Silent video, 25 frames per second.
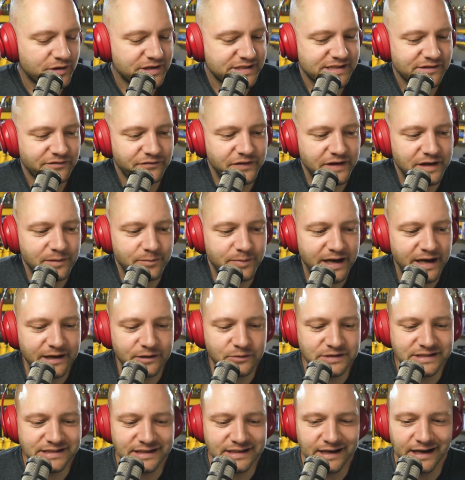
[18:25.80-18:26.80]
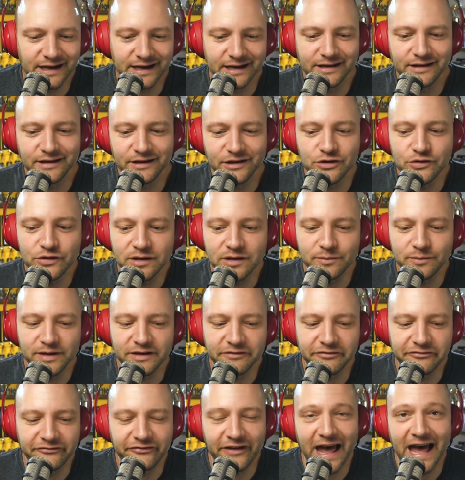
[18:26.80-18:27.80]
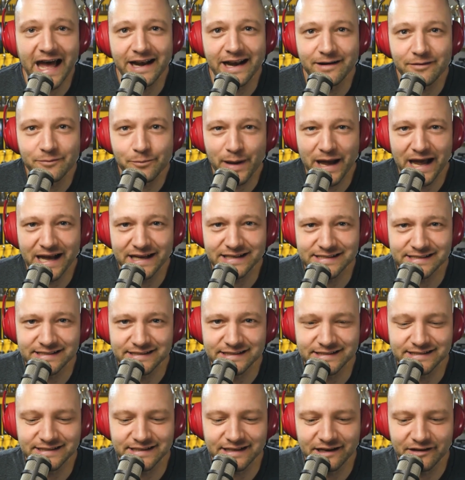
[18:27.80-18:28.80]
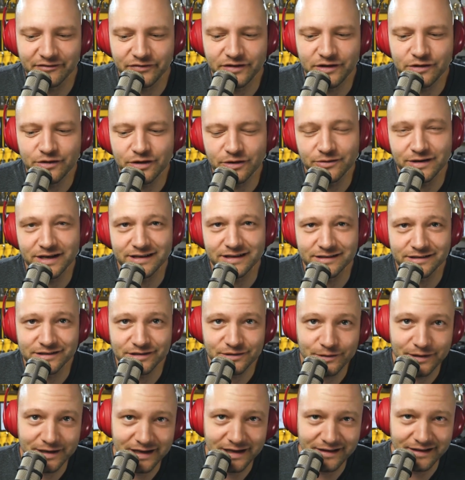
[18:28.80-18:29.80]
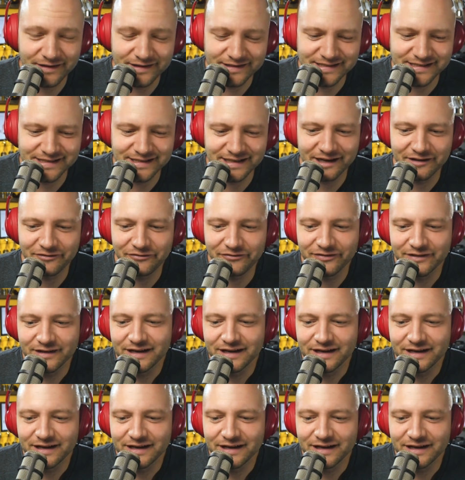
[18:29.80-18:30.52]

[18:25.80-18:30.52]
Because uh, the feedback was like, you could be fat and pass this stuff. You don't need to do any of this stuff.